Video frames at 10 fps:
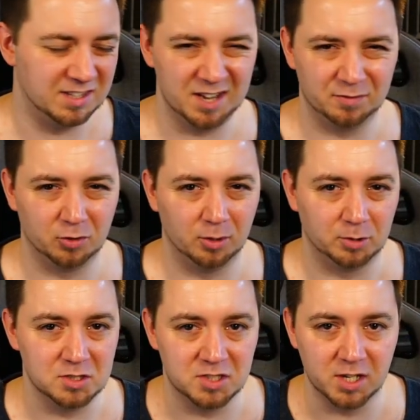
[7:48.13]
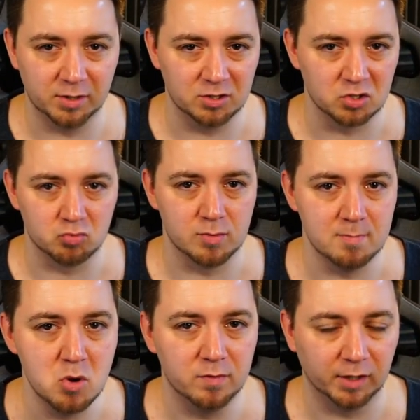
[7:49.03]
And therefore, I'm considering just
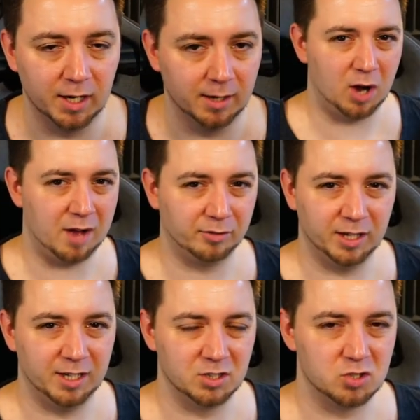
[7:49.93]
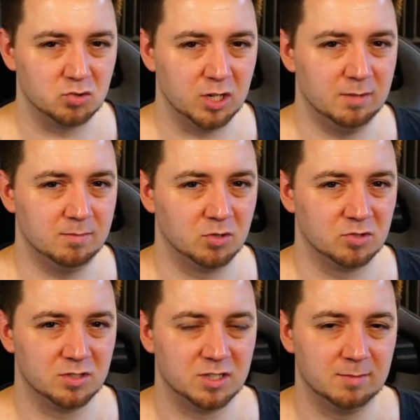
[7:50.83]
removing it. Having it in the stream
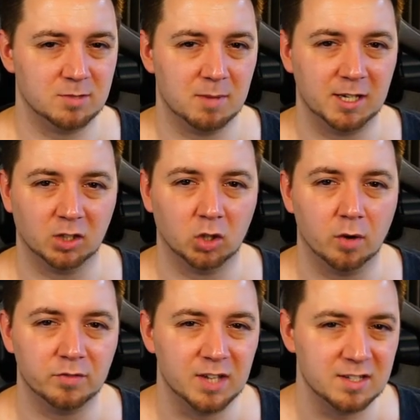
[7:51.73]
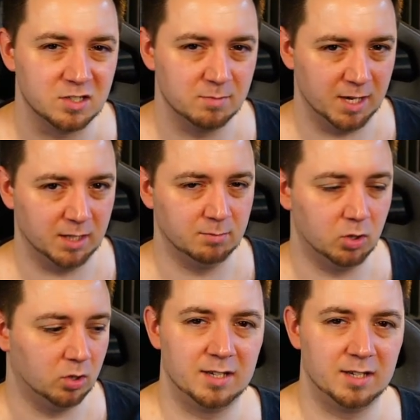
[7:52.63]
doesn't seem to make a lot of sense to me anymore.